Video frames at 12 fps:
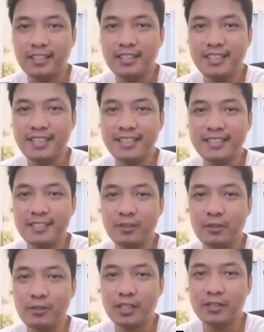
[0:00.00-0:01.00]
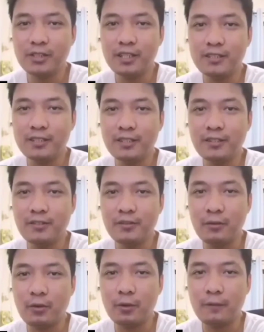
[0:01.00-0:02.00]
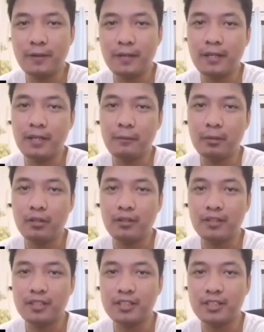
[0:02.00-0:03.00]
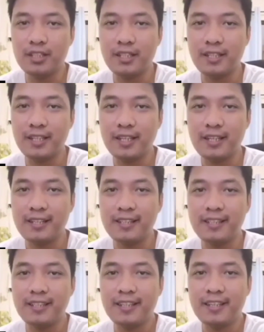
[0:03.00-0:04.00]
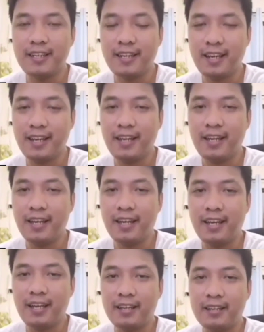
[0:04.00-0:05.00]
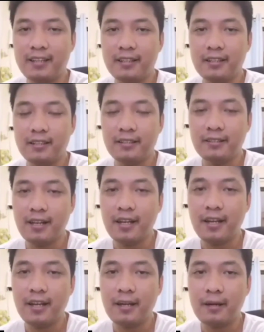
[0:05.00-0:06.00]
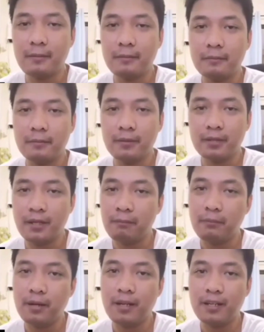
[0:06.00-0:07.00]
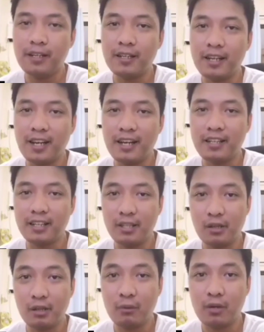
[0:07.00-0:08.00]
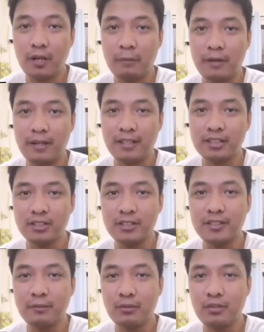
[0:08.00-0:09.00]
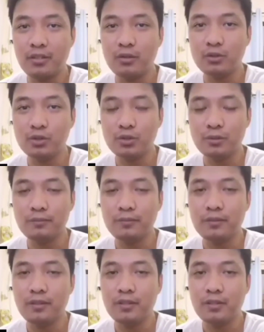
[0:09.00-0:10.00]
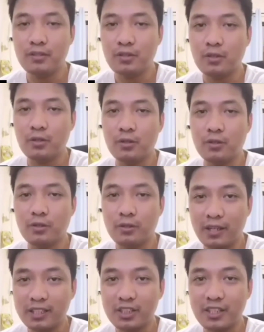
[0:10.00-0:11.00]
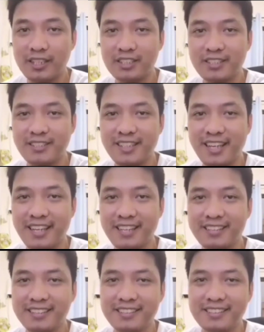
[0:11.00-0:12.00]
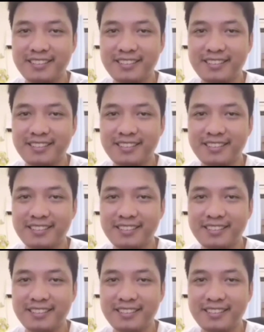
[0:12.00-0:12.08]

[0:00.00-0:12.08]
Hi, Jinz. Congratulations for being a monetized channel. And sana keep vlogging lang, nagsisimula pa lang ang journey mo sa YouTube. So, congratulations again.